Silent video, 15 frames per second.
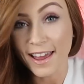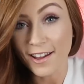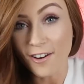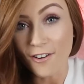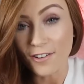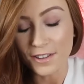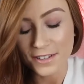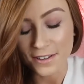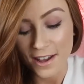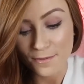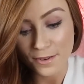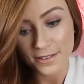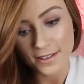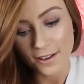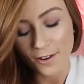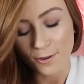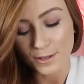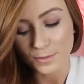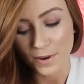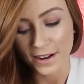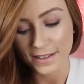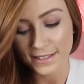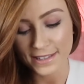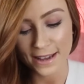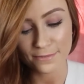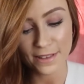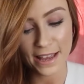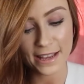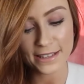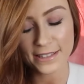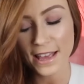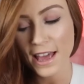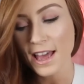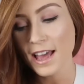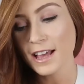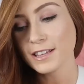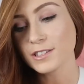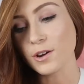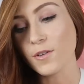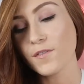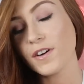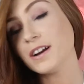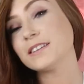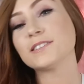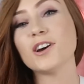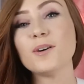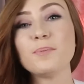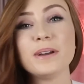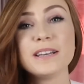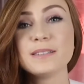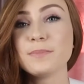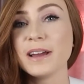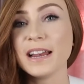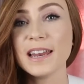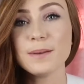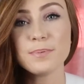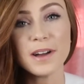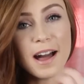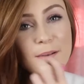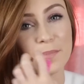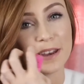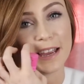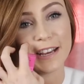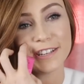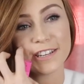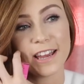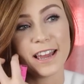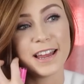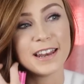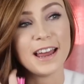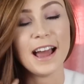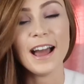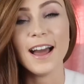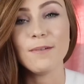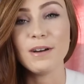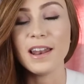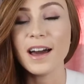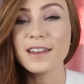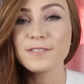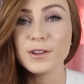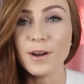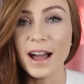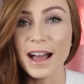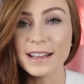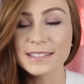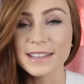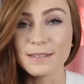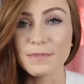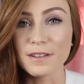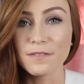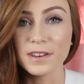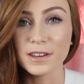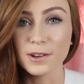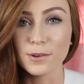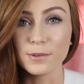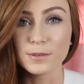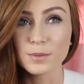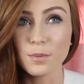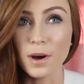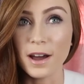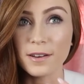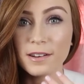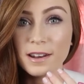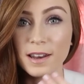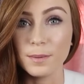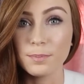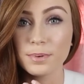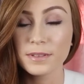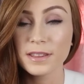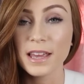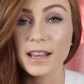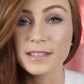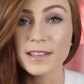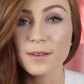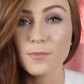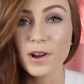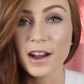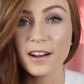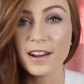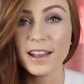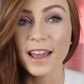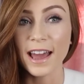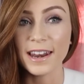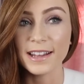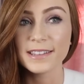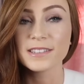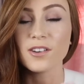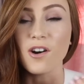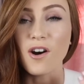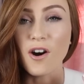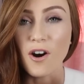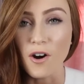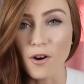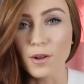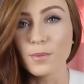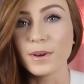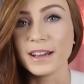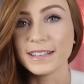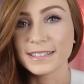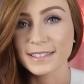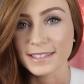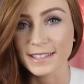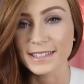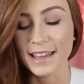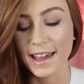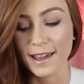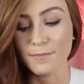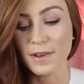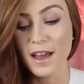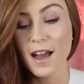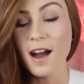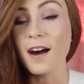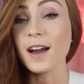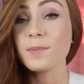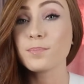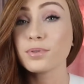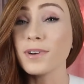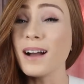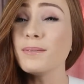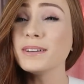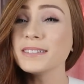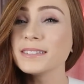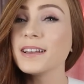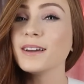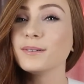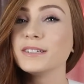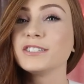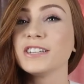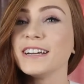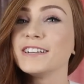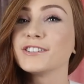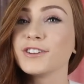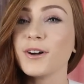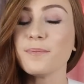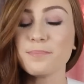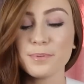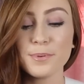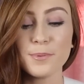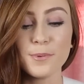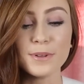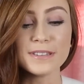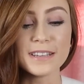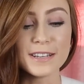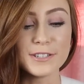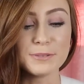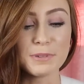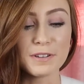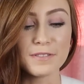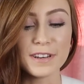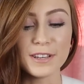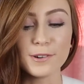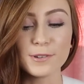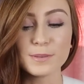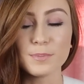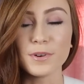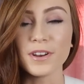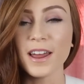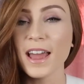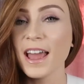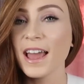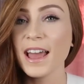like all the time, because I always wear the same things. So first up is my lip combination. A lot of you ask in my videos what lip things I'm wearing, and it's always the same. I promise I will change it up once I do more videos, but